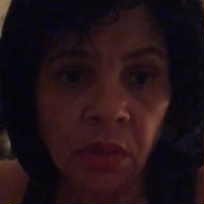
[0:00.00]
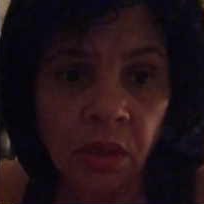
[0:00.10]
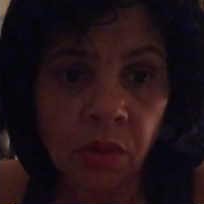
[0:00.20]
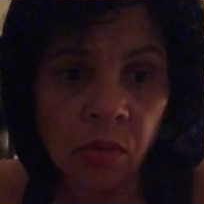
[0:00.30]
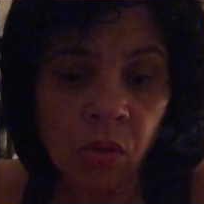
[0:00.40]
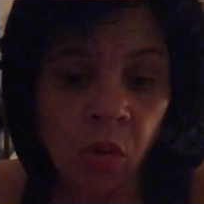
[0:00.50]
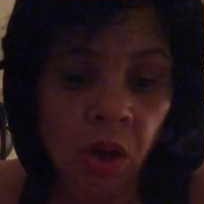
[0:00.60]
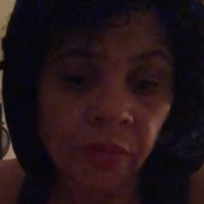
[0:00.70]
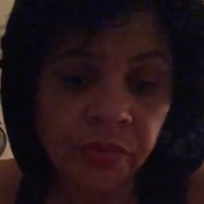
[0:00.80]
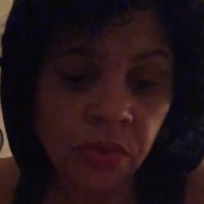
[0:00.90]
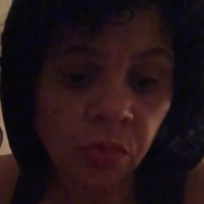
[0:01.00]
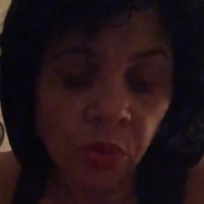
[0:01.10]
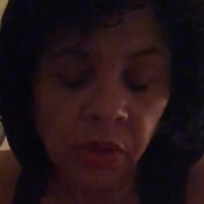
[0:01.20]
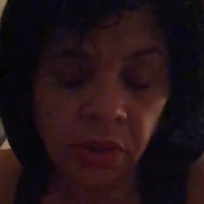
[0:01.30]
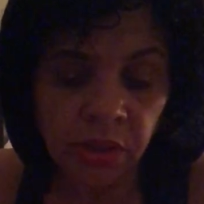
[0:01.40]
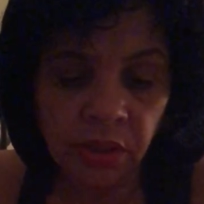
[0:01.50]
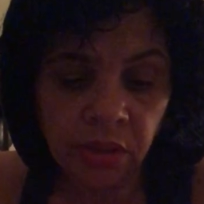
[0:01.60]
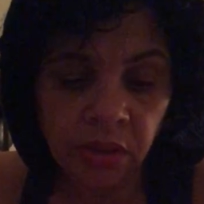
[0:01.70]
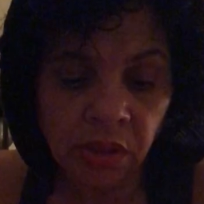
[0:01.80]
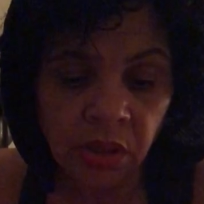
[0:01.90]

He would go off to work and